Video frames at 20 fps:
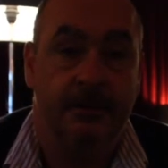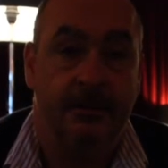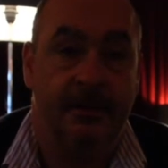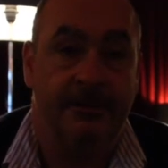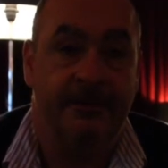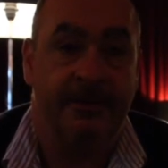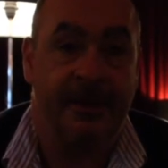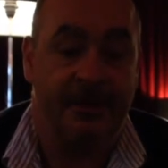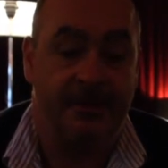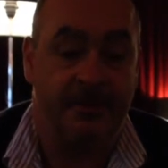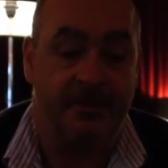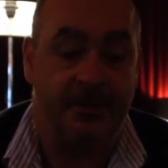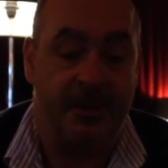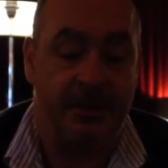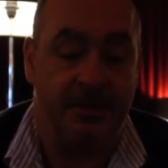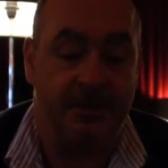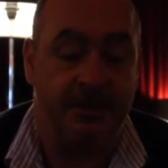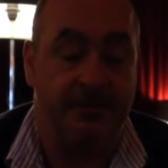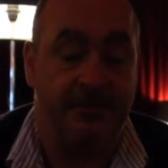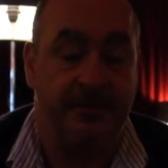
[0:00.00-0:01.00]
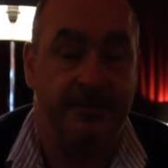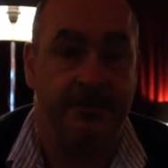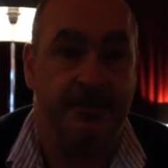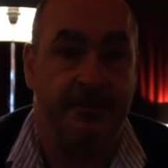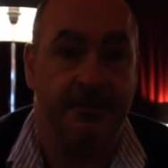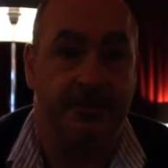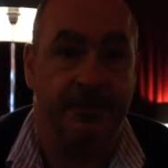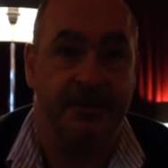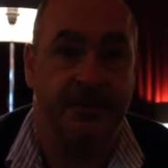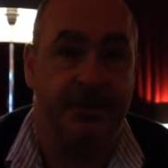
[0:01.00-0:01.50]
I've had the pleasure
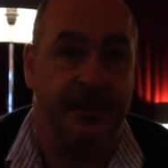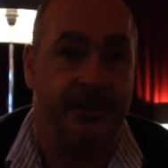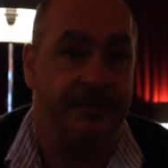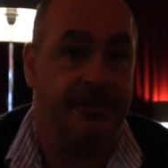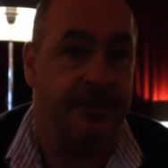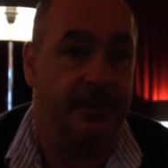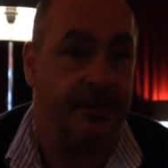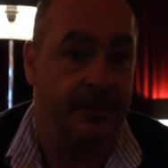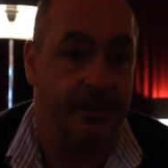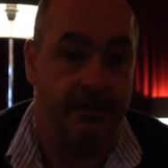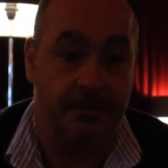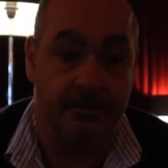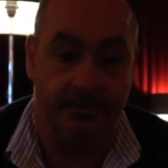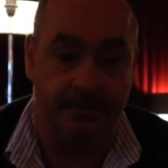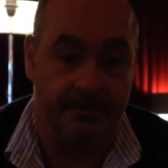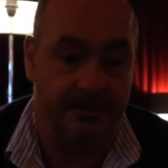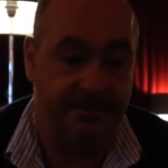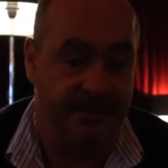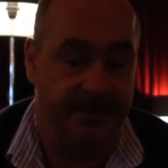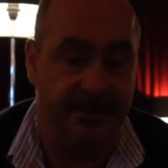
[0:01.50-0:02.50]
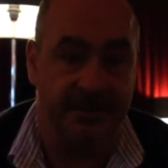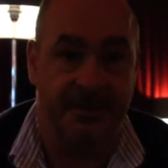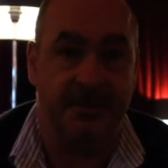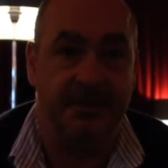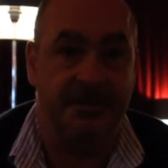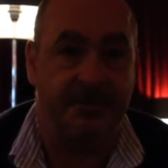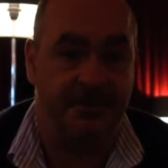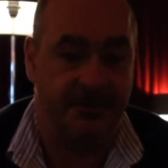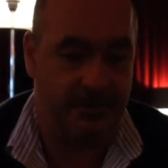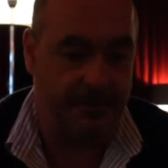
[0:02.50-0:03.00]
of receiving
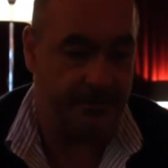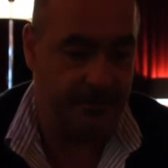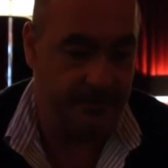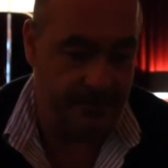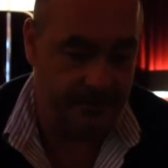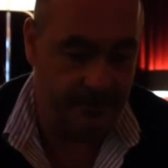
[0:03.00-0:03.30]
visits from